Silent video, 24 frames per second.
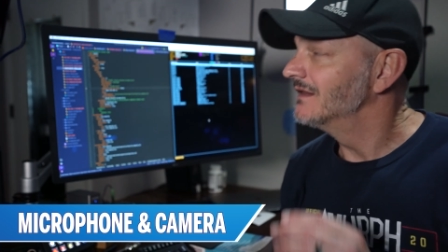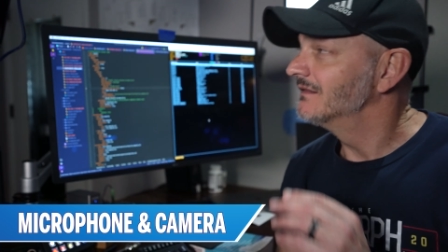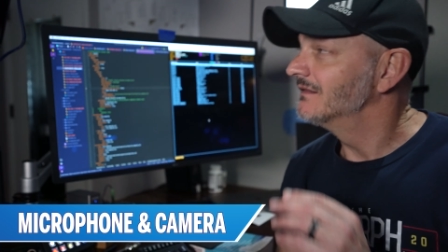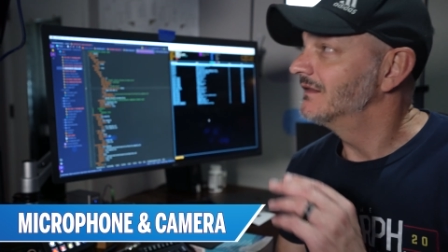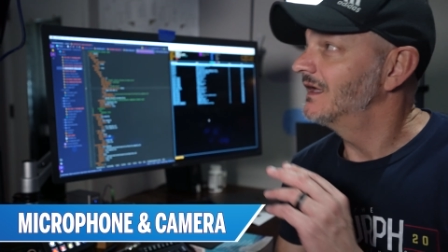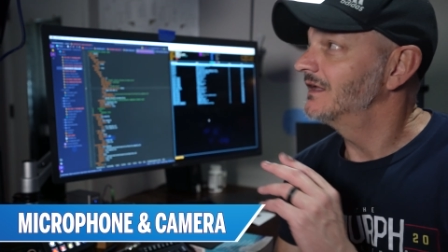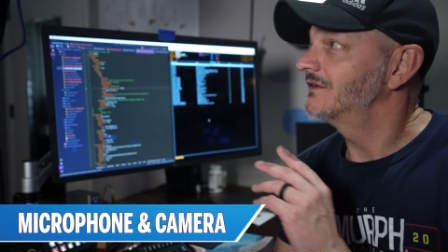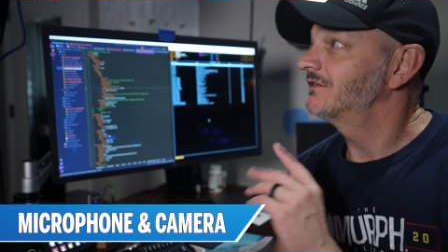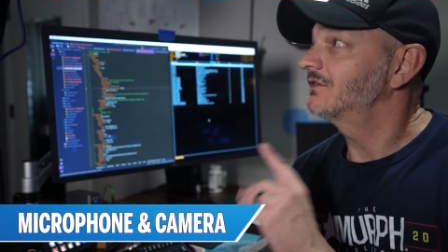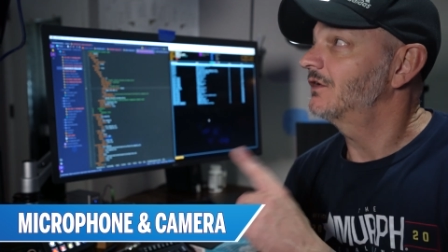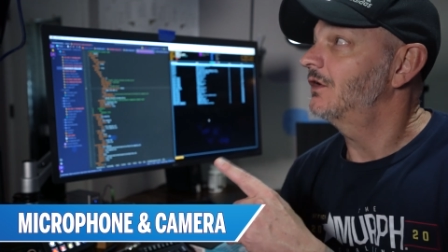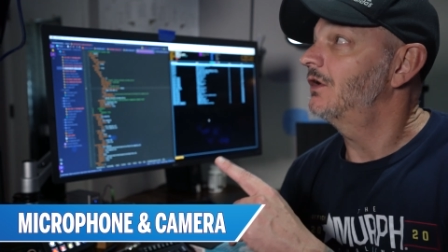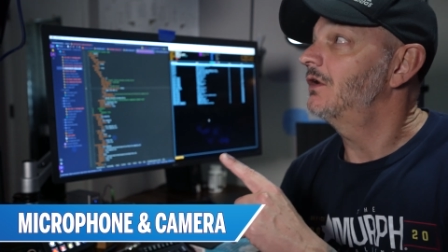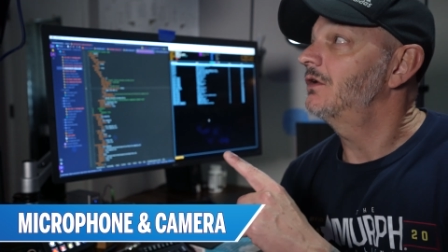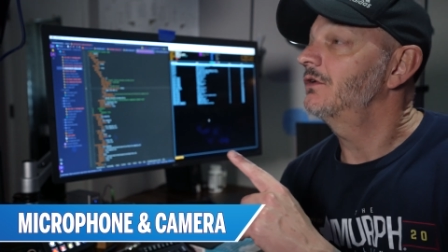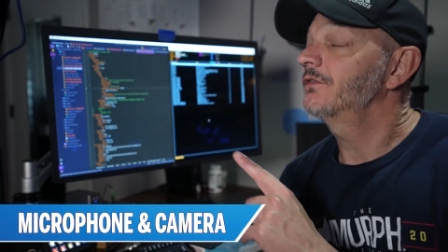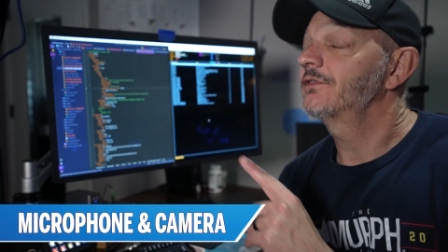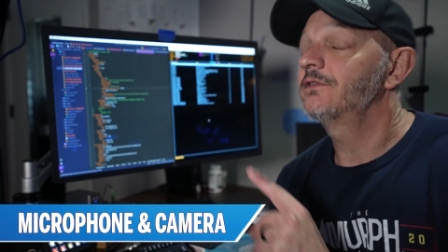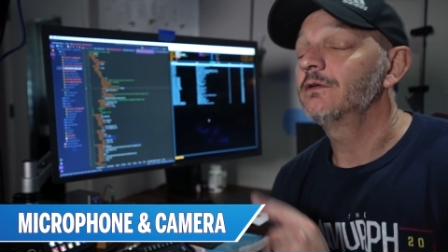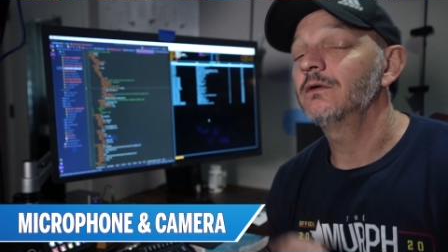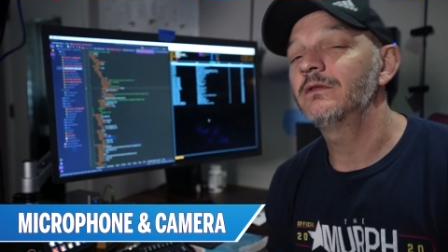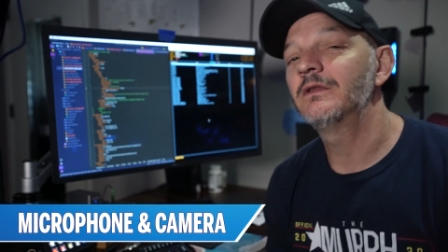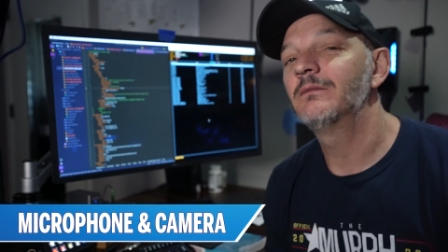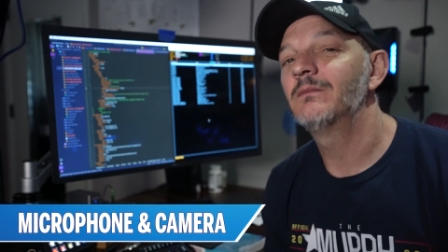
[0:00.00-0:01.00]
That's
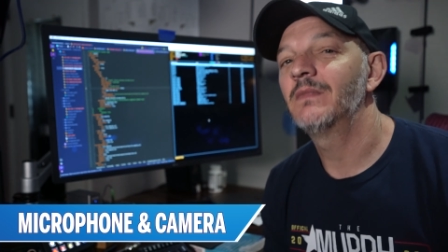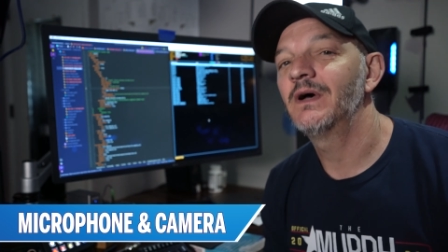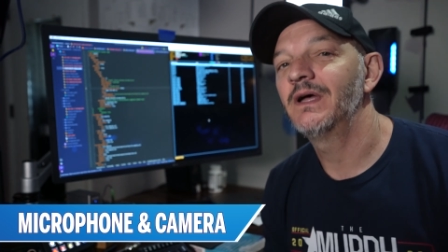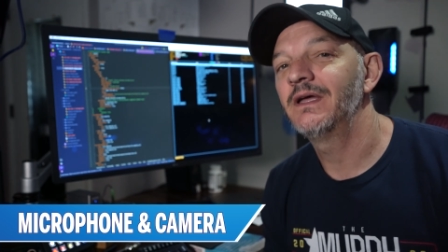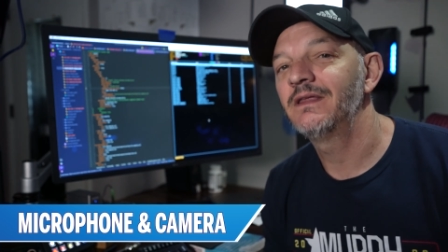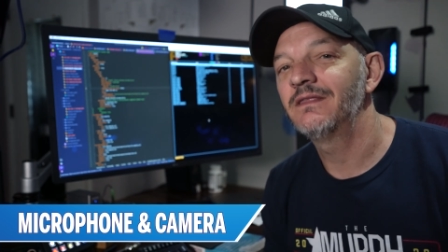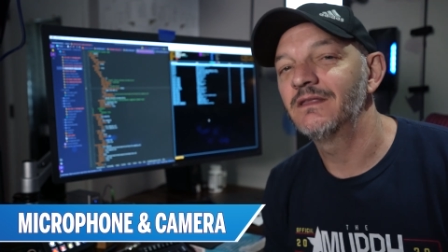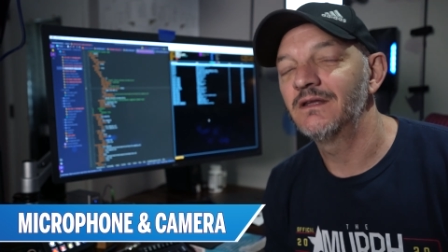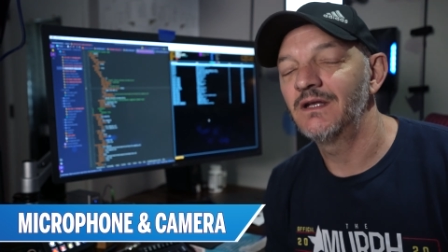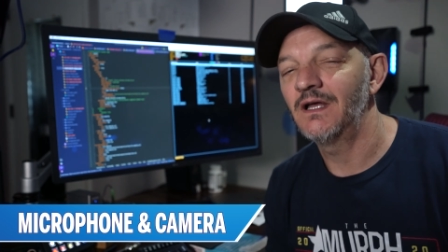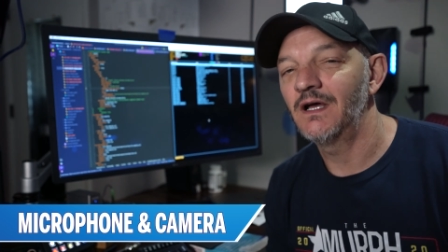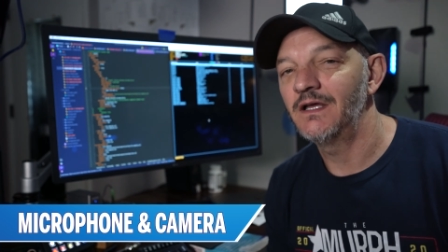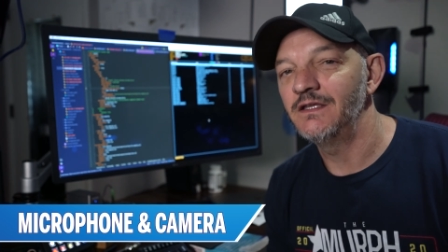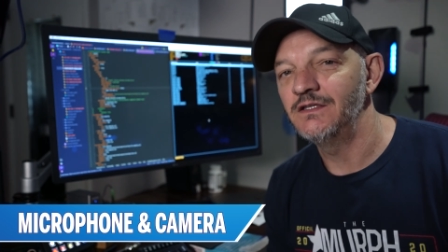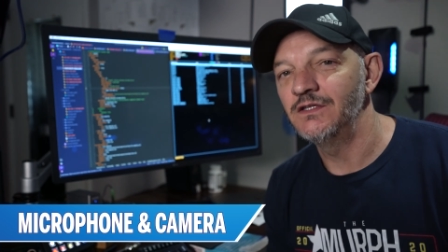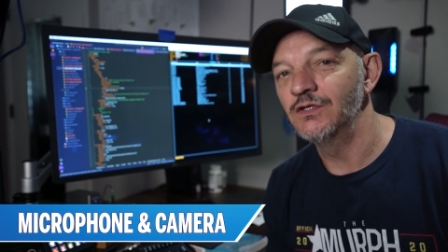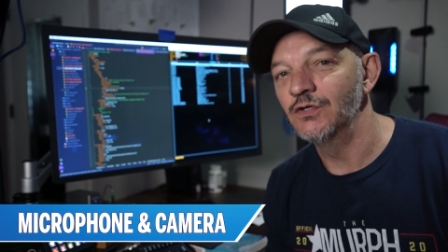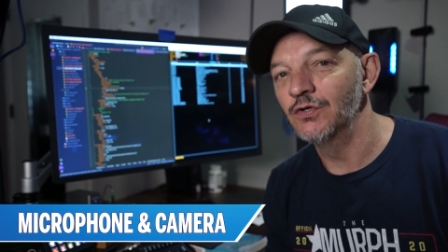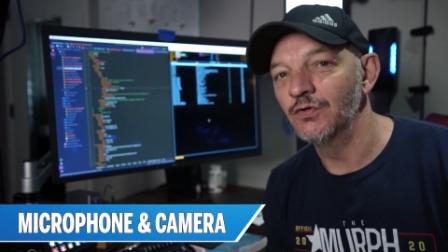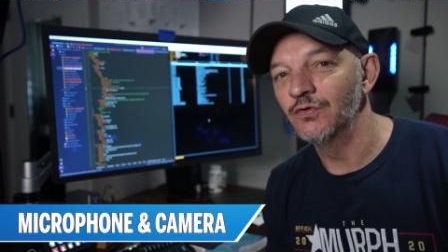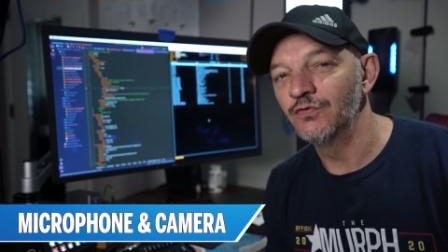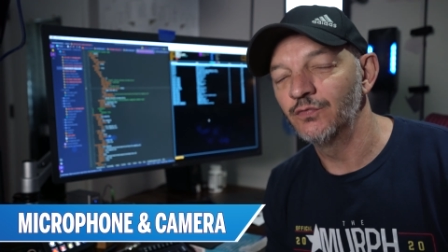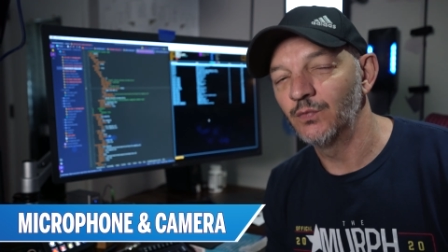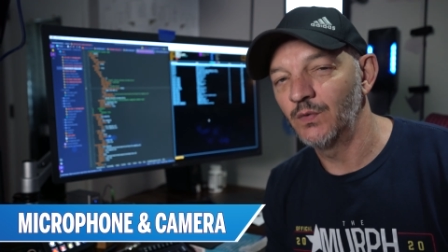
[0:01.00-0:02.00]
also the mic that I
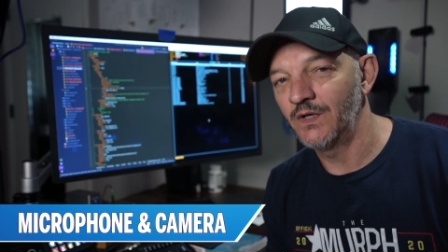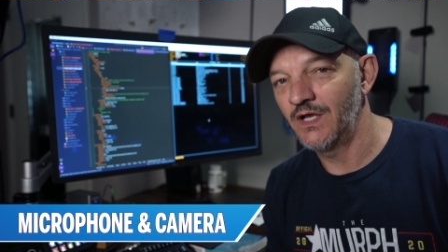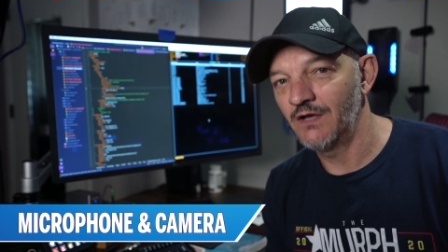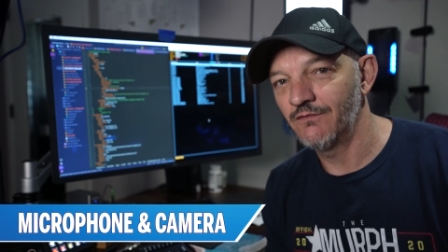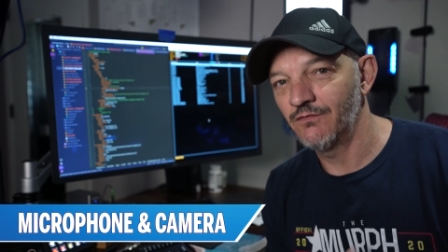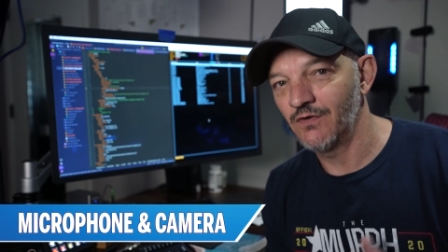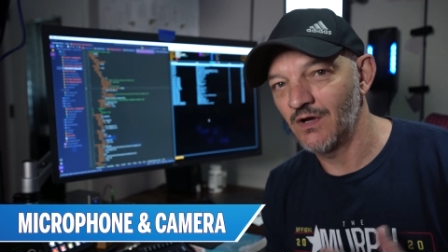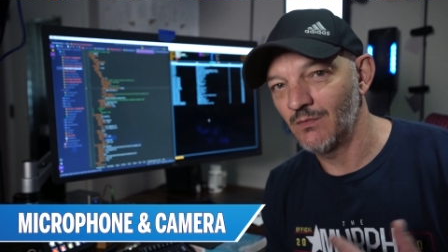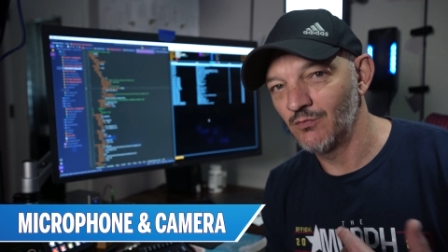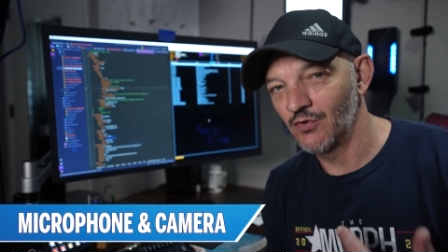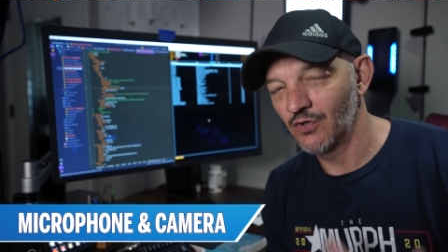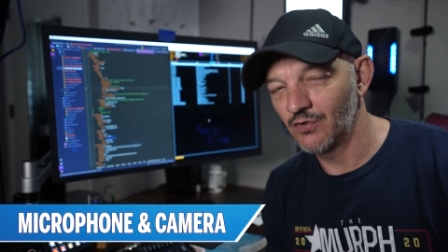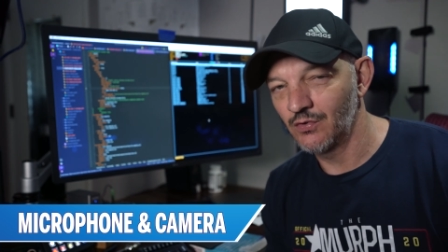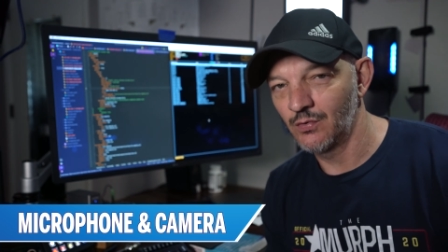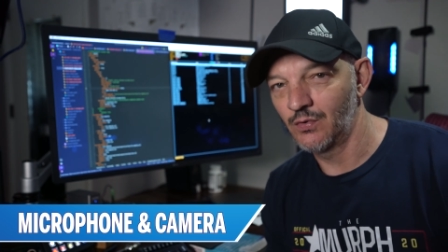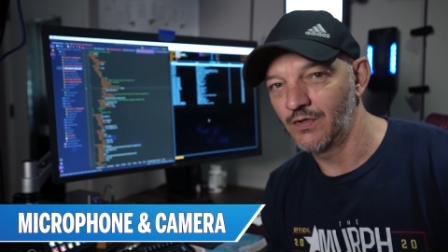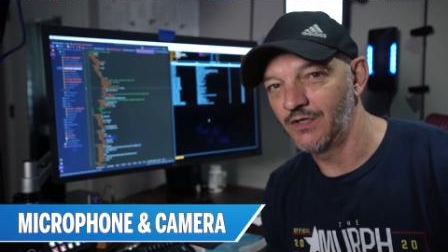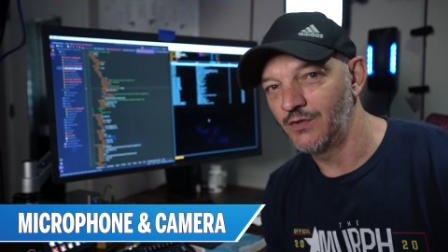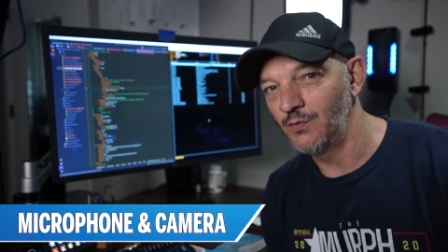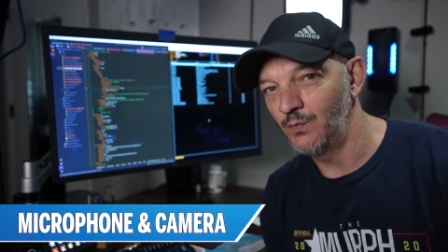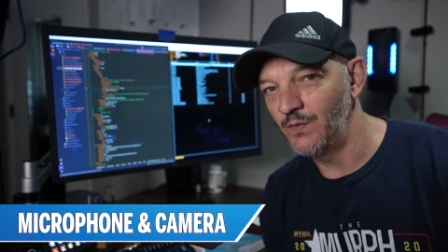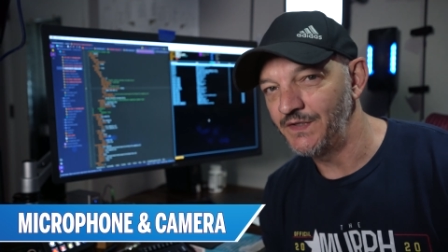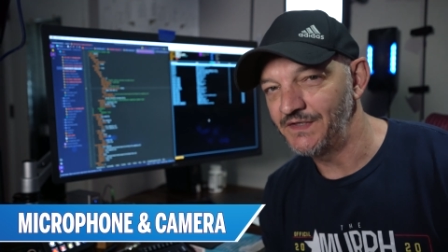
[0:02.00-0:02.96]
use whenever I'm recording